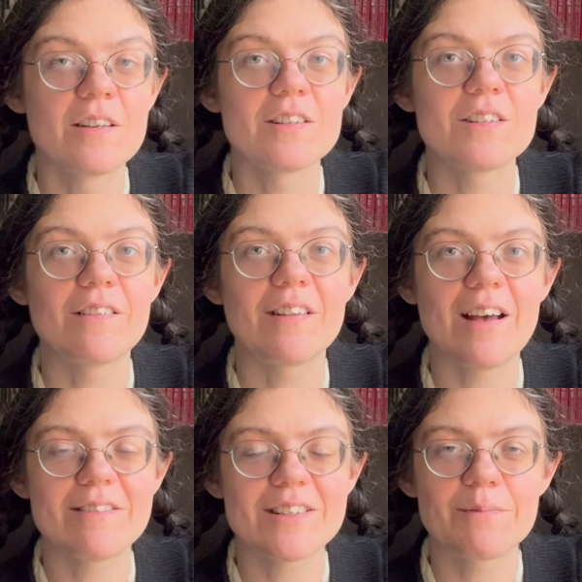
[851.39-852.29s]
So
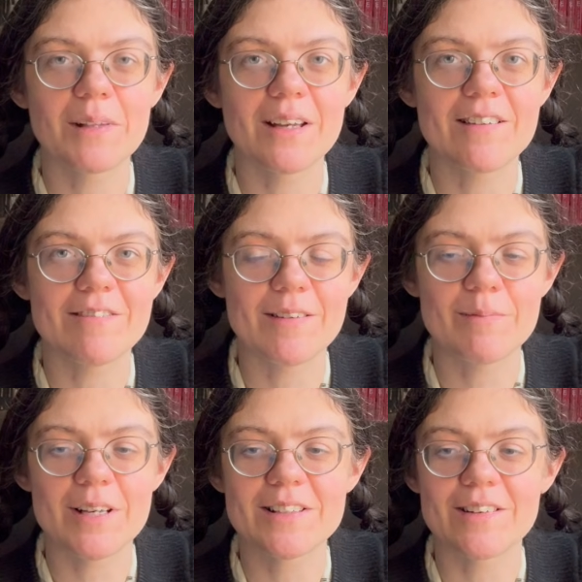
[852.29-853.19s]
that was something I found
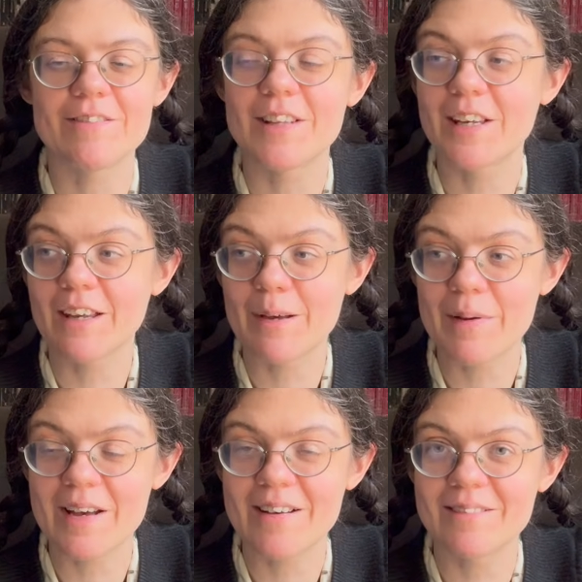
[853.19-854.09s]
myself thinking
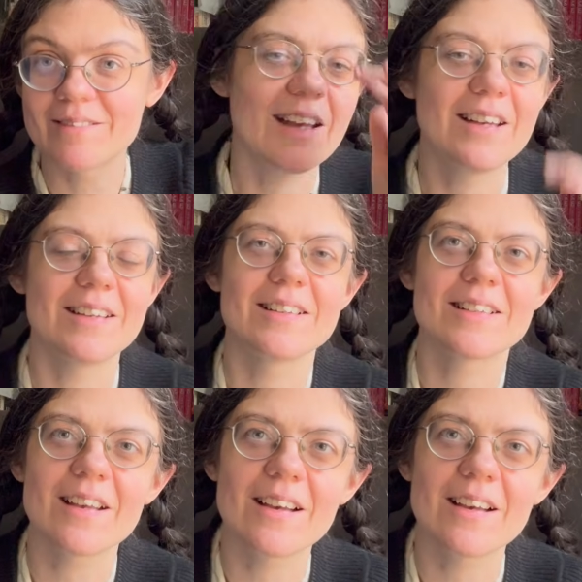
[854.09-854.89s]
about, is